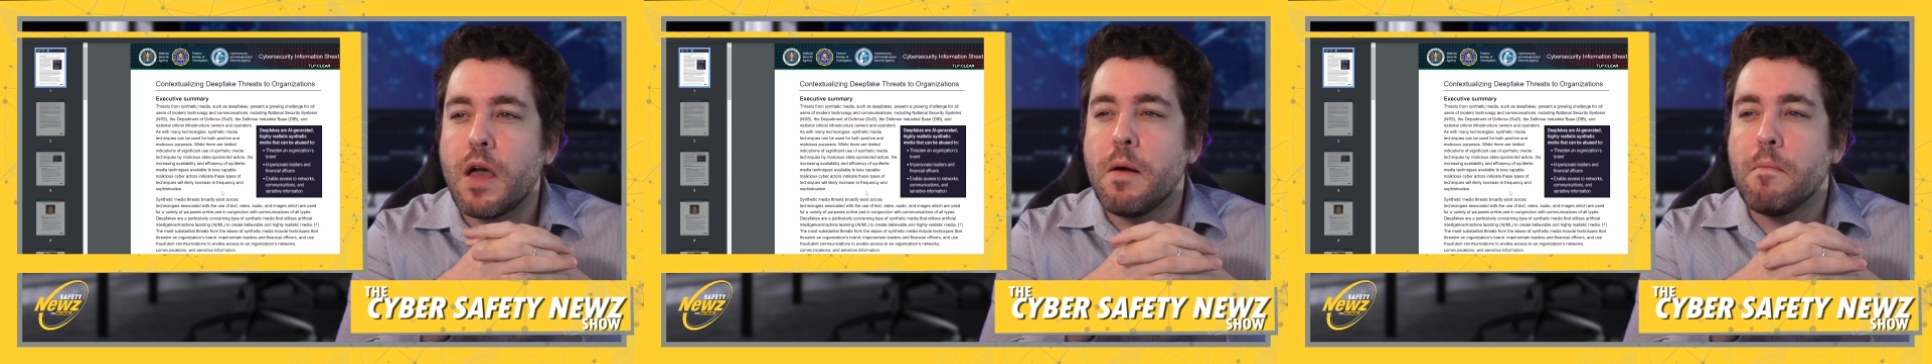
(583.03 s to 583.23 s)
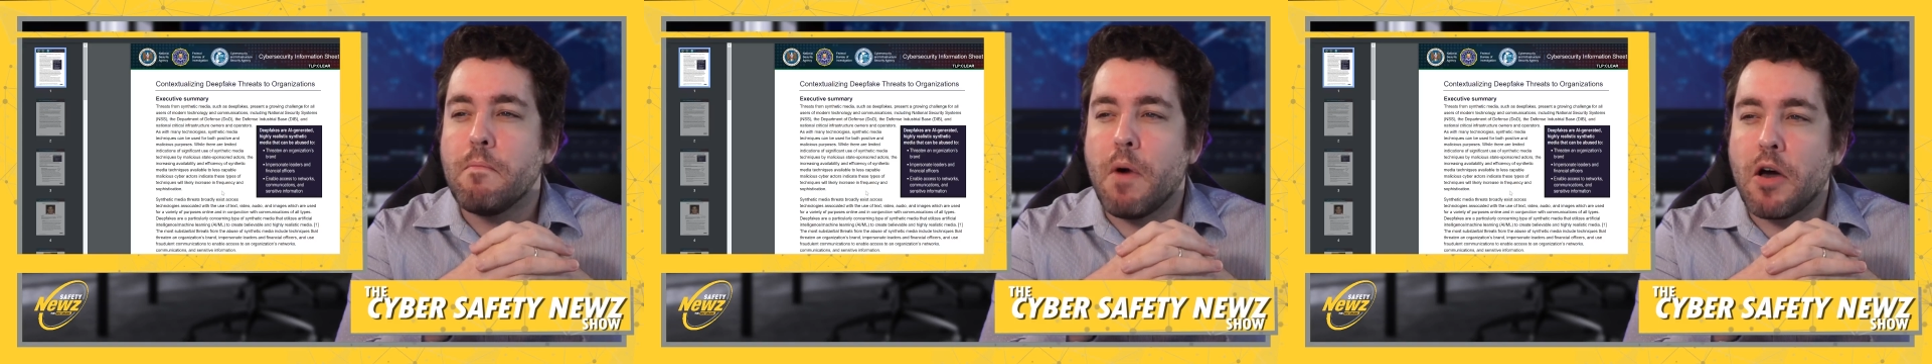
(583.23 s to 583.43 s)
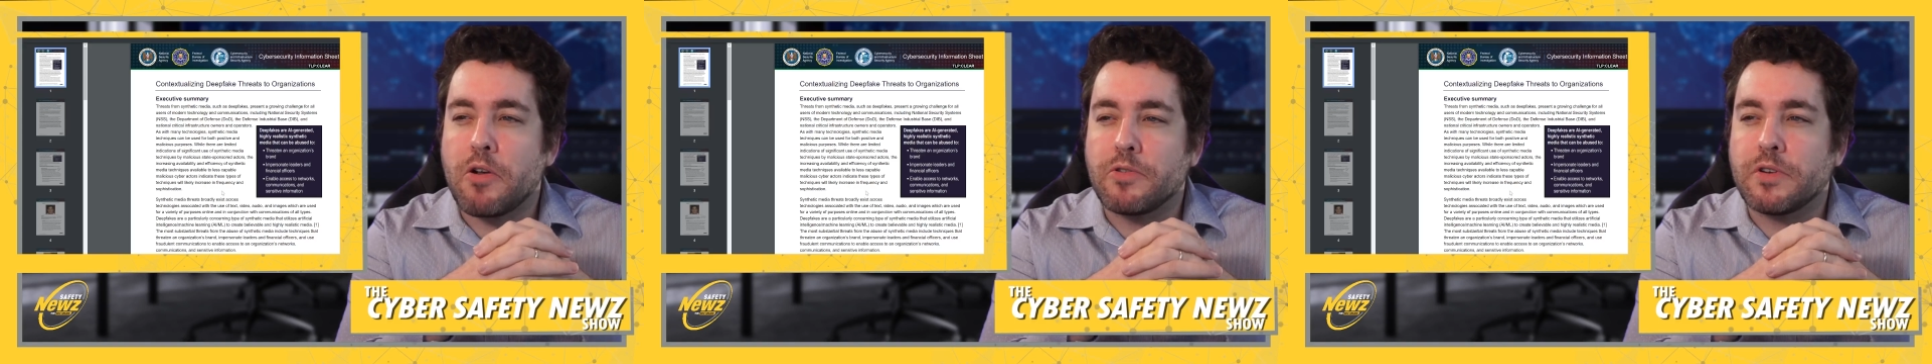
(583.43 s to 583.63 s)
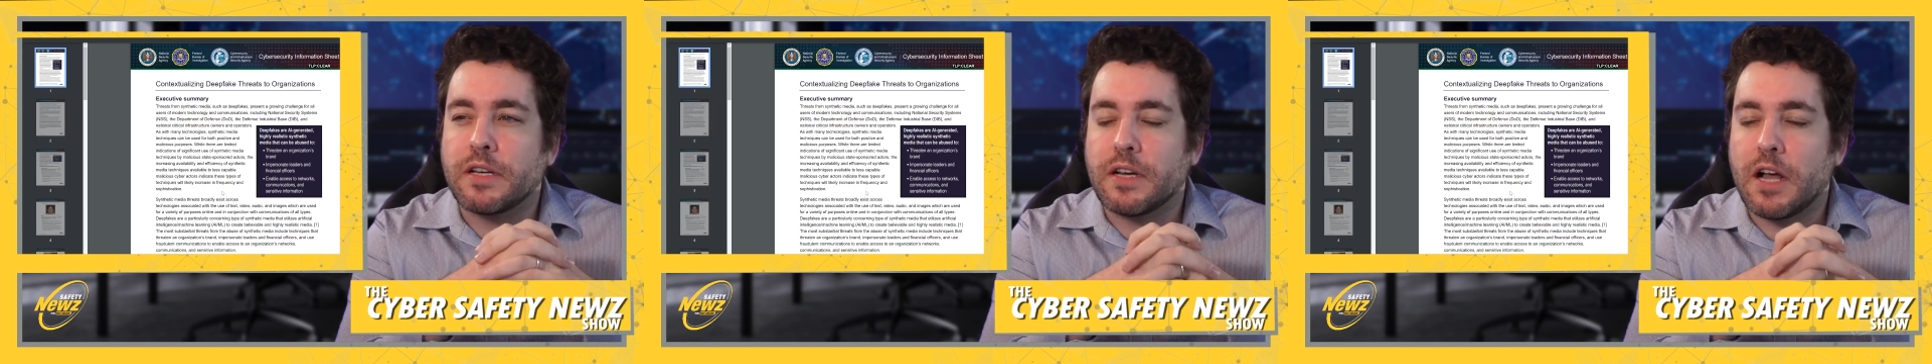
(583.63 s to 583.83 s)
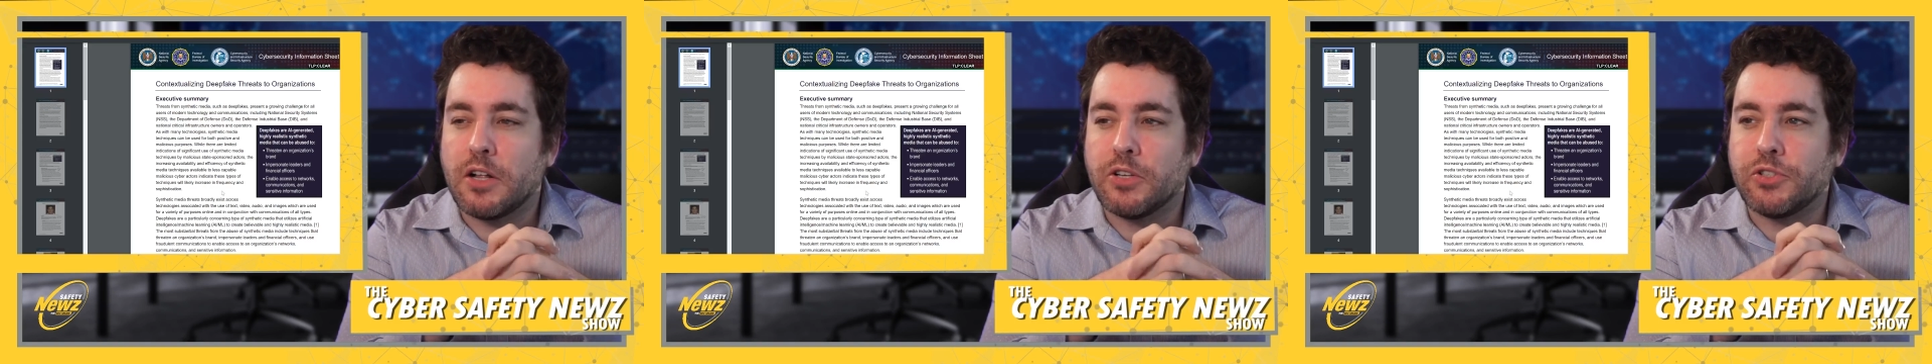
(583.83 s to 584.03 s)
modern
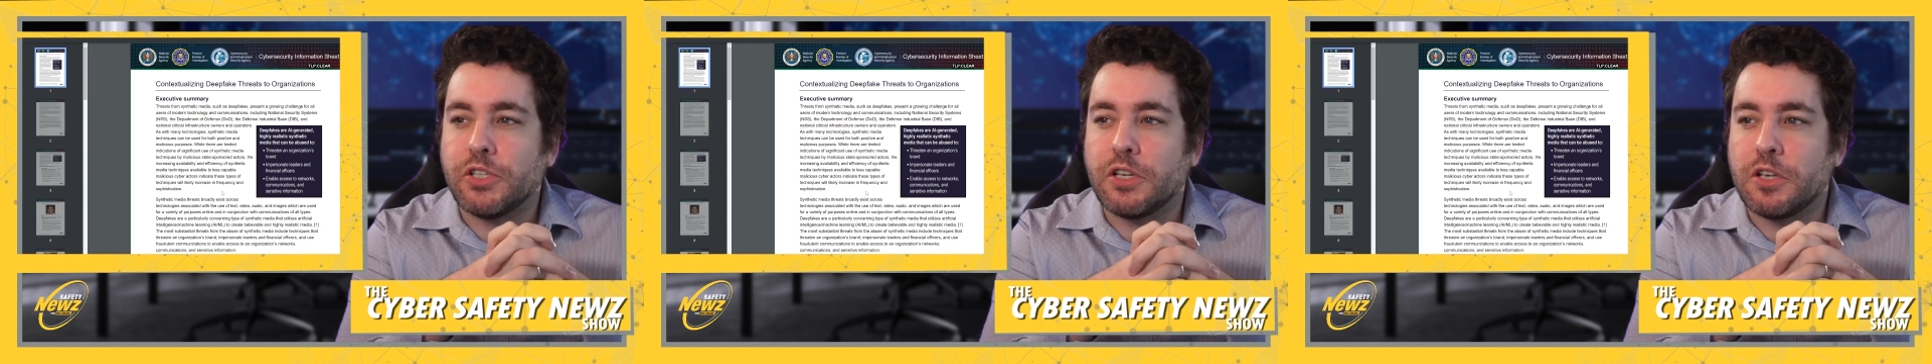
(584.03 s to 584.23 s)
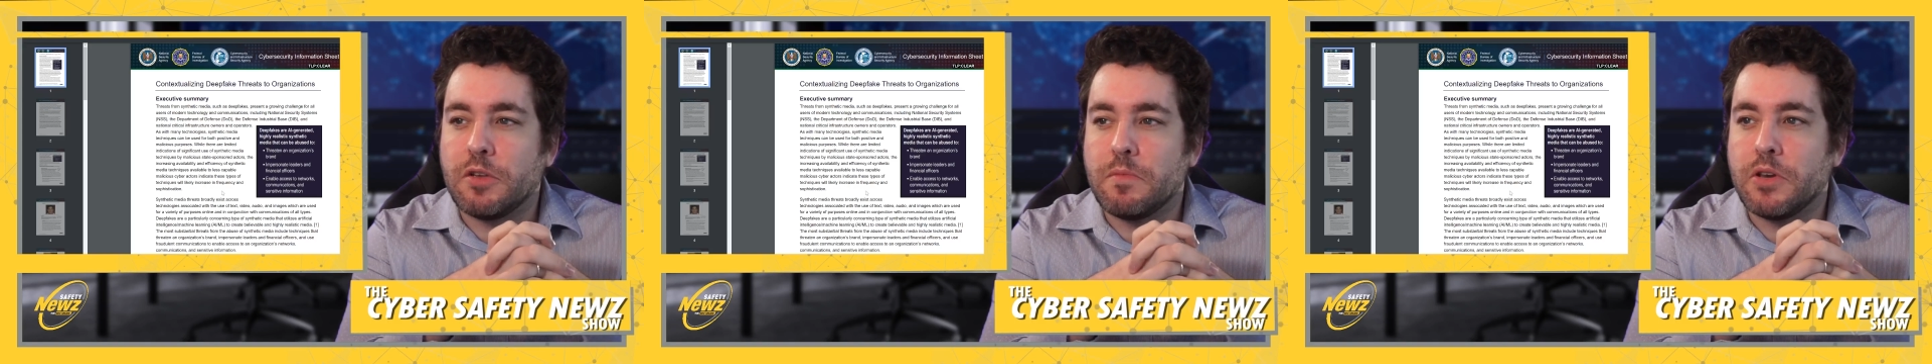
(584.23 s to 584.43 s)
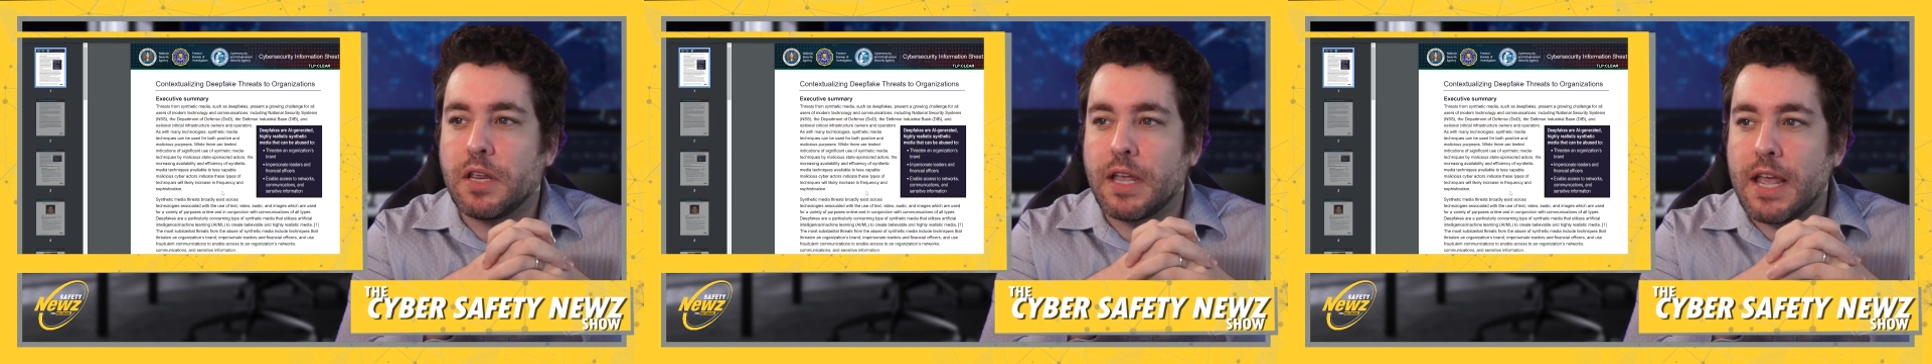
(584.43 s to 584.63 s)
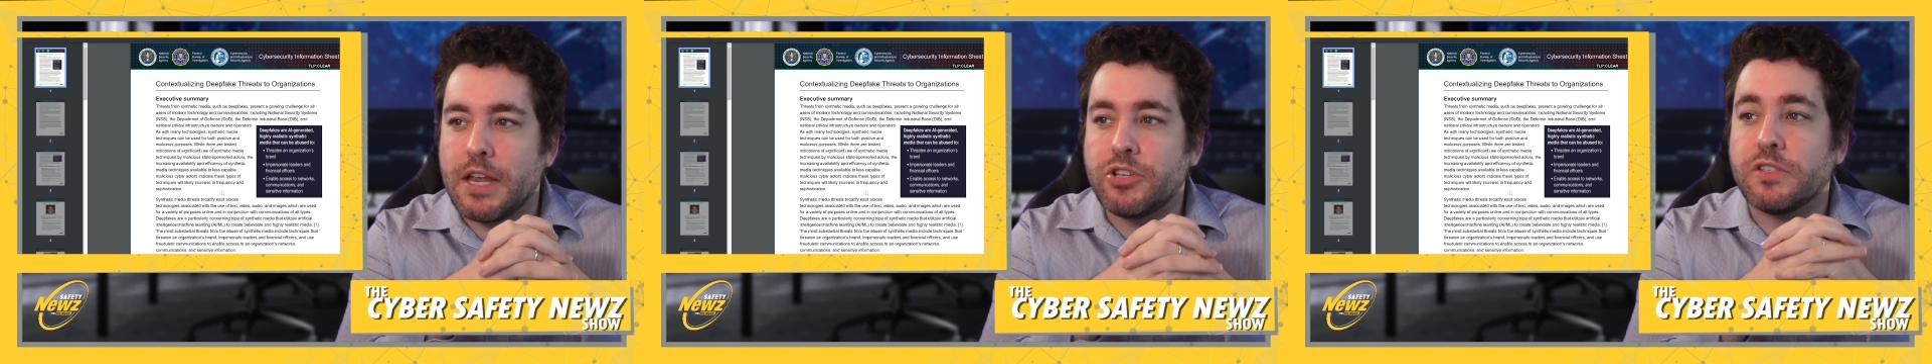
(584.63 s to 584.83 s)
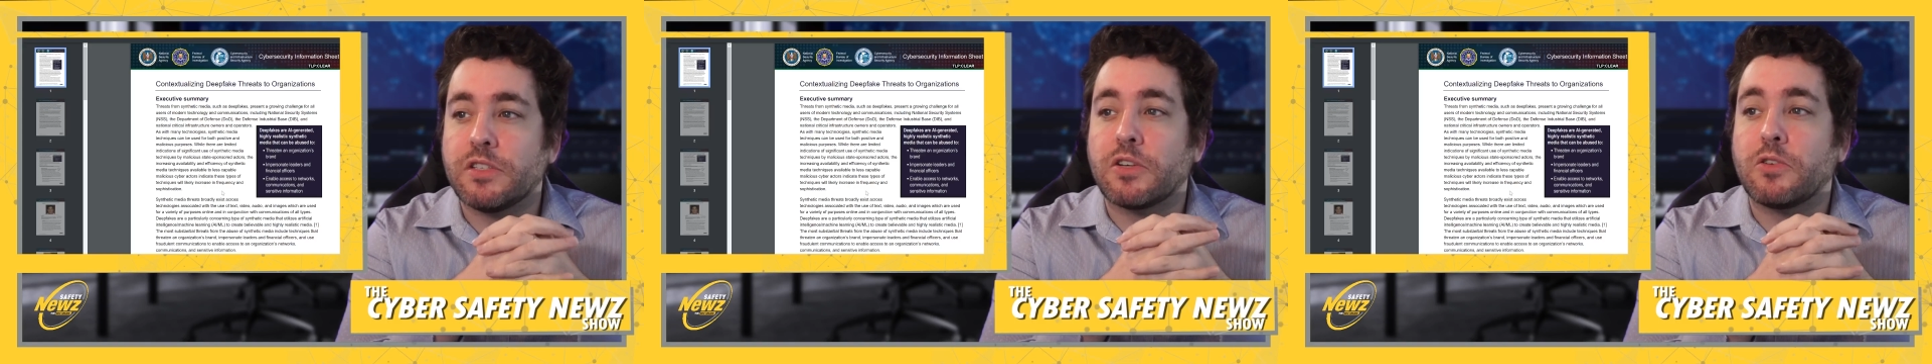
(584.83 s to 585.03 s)
technology and
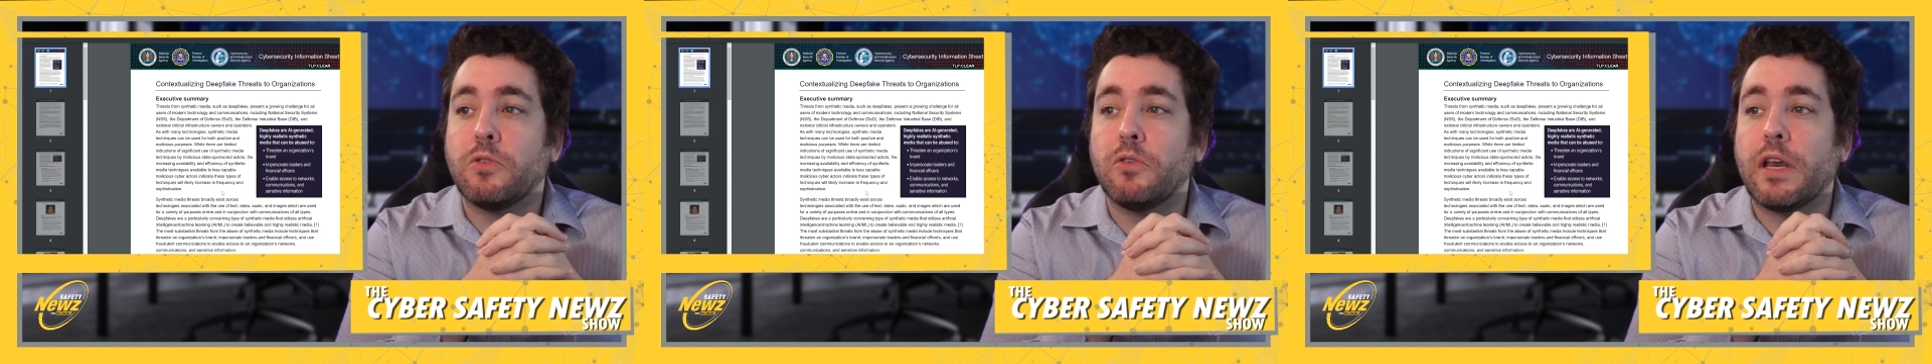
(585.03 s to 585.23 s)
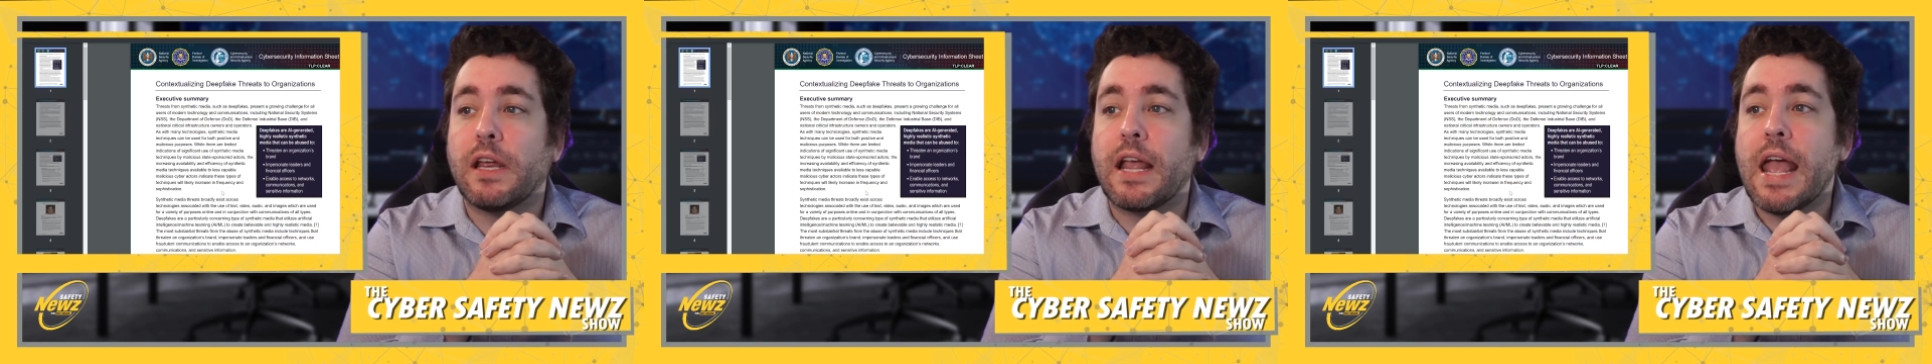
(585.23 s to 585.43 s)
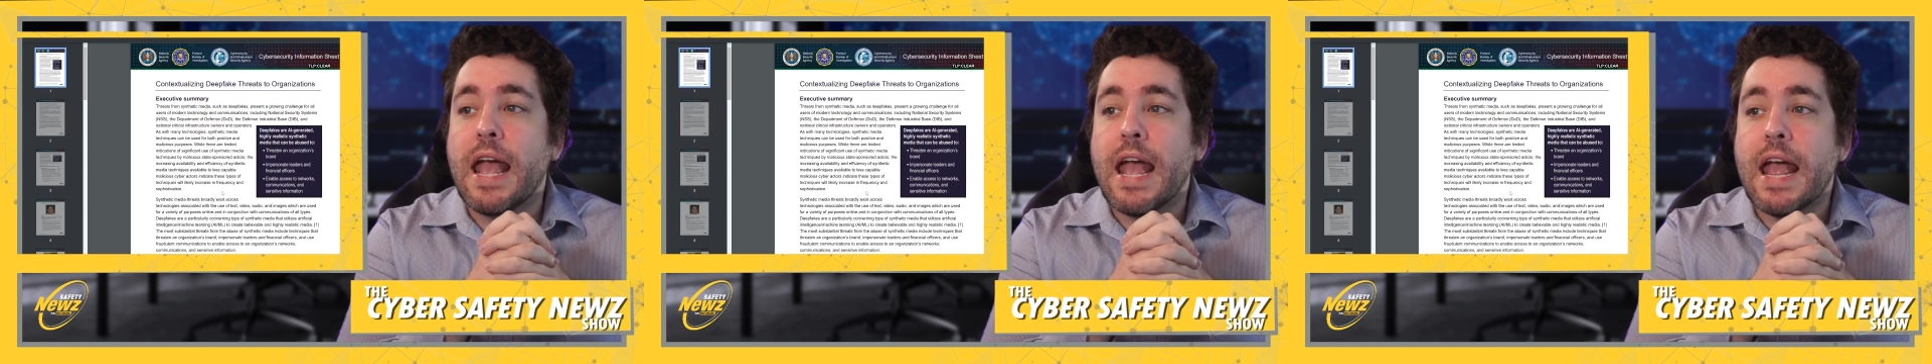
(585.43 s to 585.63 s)
communications, including